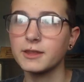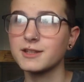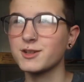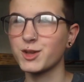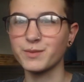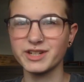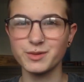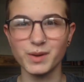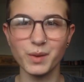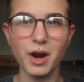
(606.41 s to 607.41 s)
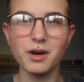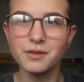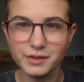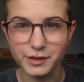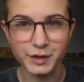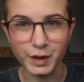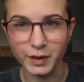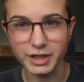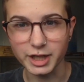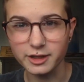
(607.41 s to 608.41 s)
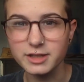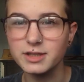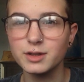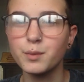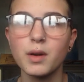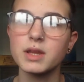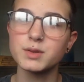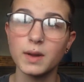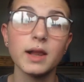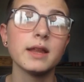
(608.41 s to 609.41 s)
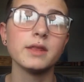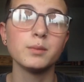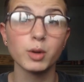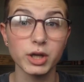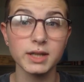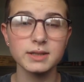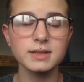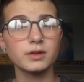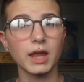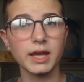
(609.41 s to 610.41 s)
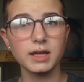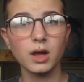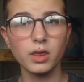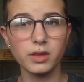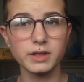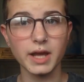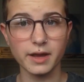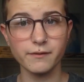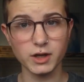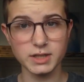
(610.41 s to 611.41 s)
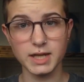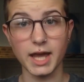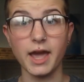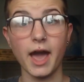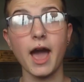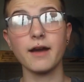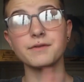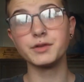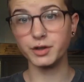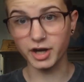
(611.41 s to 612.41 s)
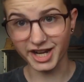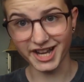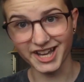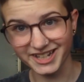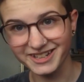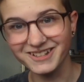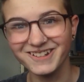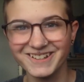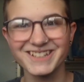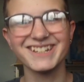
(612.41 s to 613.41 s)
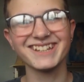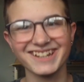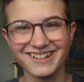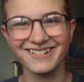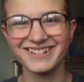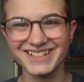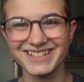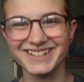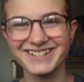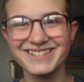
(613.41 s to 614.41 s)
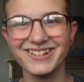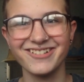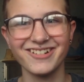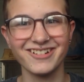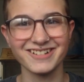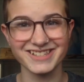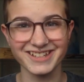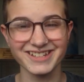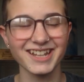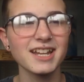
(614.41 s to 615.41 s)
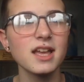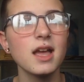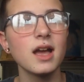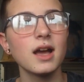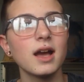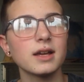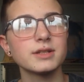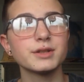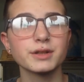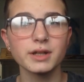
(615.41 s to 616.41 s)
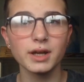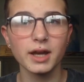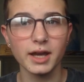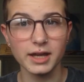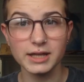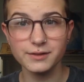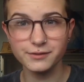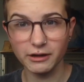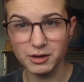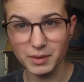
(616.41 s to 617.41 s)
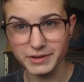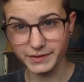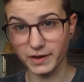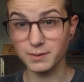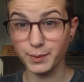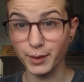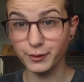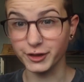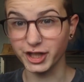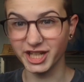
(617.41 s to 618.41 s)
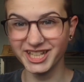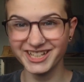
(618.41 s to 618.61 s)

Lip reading: That's just something to be aware of if you're going to get this, is it'll probably swell in the mornings. Like the first day after I had it, not the day that I got it done. So on Sunday I took a fair amount of ibuprofen.